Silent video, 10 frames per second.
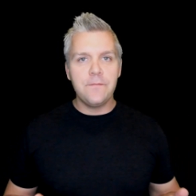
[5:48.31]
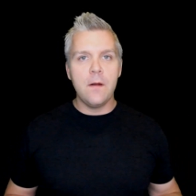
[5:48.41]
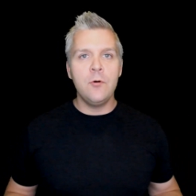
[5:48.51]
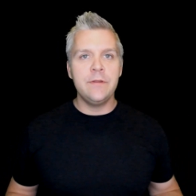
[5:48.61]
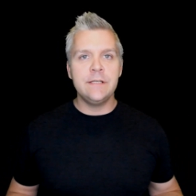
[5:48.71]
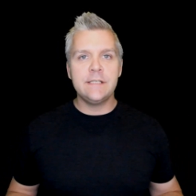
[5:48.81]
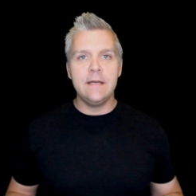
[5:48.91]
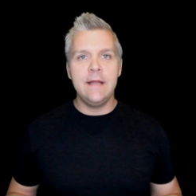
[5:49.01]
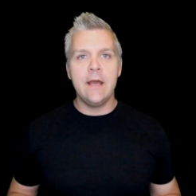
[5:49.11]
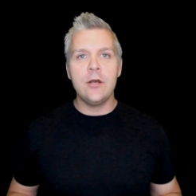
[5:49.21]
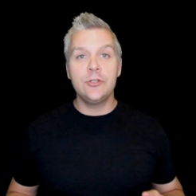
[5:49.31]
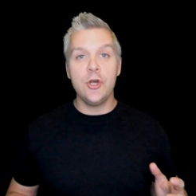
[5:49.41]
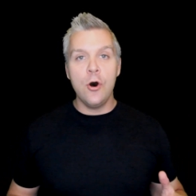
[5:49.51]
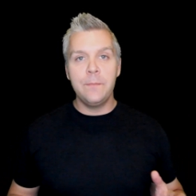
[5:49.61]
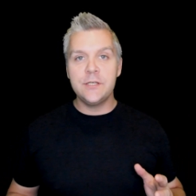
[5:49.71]
from, or within San Diego,
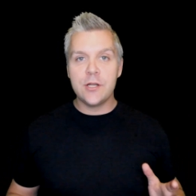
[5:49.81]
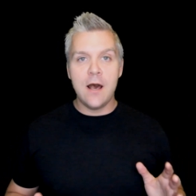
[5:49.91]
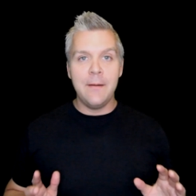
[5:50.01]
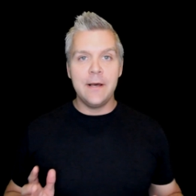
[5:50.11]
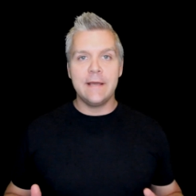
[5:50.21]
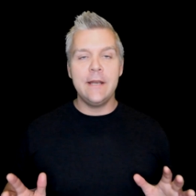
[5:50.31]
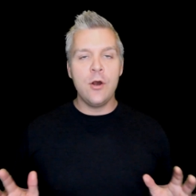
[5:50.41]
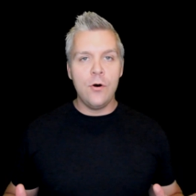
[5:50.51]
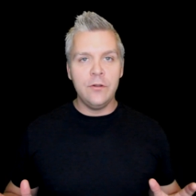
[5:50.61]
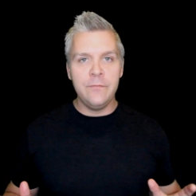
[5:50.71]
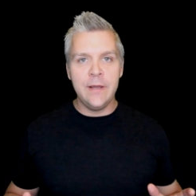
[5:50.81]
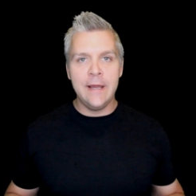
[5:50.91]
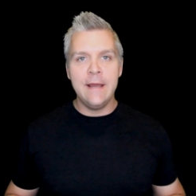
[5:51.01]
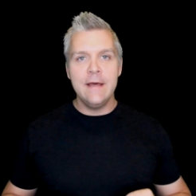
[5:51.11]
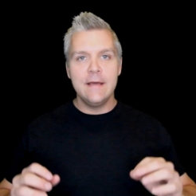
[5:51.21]
don't be shy about getting a hold of
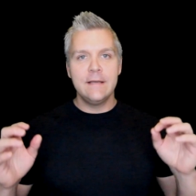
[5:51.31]
me.